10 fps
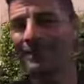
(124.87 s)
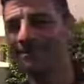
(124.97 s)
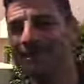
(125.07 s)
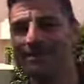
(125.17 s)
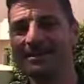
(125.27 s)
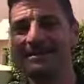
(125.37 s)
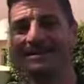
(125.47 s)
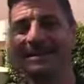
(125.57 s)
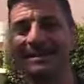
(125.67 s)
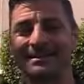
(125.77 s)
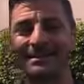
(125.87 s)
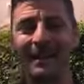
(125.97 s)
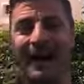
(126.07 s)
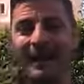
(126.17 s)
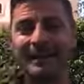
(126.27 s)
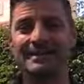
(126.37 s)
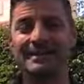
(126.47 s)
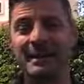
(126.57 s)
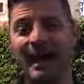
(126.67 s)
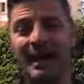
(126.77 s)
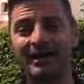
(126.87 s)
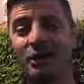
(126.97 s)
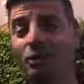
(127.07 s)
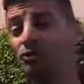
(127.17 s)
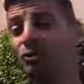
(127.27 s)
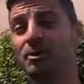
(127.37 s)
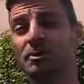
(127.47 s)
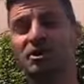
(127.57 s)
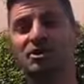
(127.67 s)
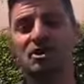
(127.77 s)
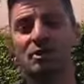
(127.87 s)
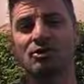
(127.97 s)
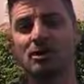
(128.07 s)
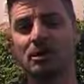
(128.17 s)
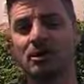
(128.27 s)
running my businesses and contributing socially.